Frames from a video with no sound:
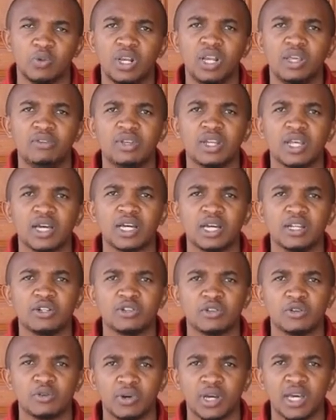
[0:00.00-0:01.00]
We live in a
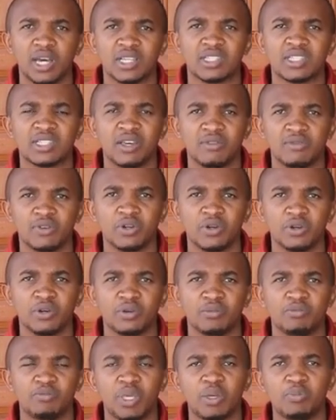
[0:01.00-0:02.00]
country where
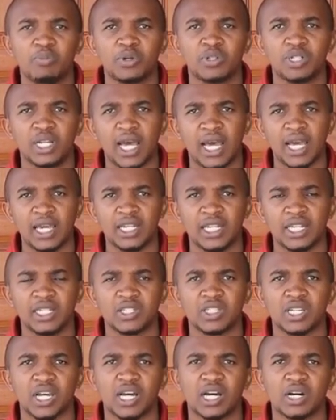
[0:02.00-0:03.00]
several people died
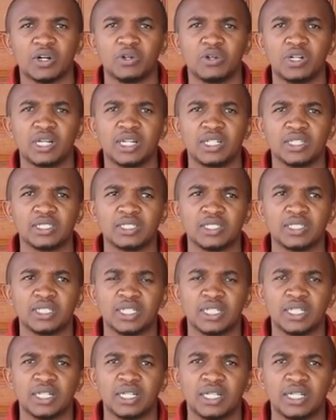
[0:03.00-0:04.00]
in Shakahola.
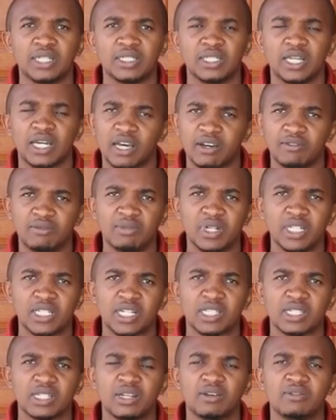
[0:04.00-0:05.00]
The
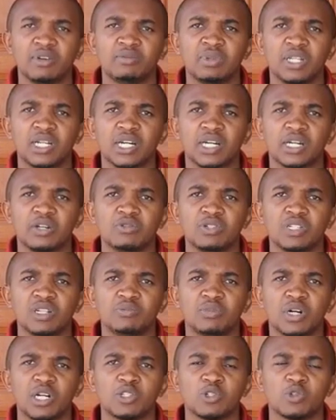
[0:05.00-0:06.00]
government has never been
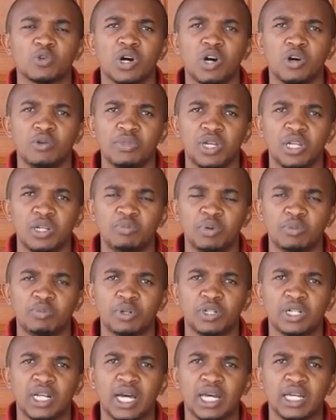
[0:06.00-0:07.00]
accountable as to how many
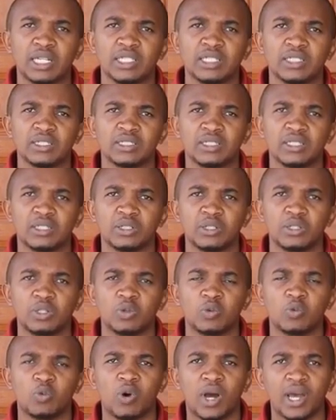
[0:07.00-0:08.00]
people died,
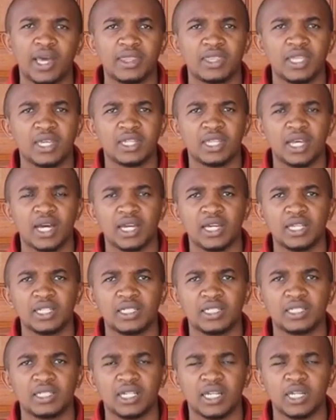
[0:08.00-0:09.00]
why they
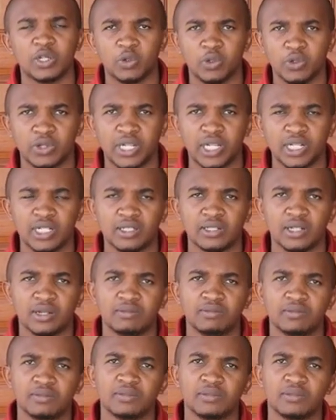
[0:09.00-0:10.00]
died, and who killed
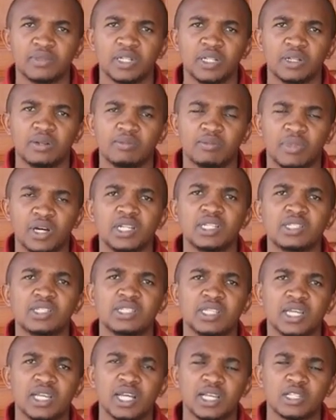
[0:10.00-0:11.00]
them, but
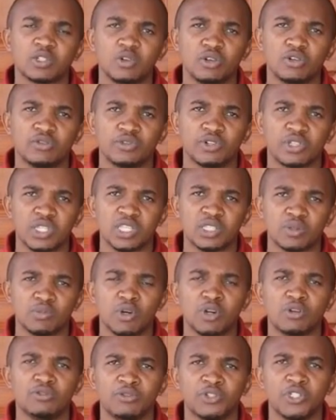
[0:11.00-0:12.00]
instead has gone for the
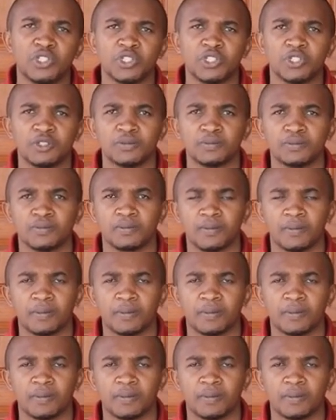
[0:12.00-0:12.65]
small fish.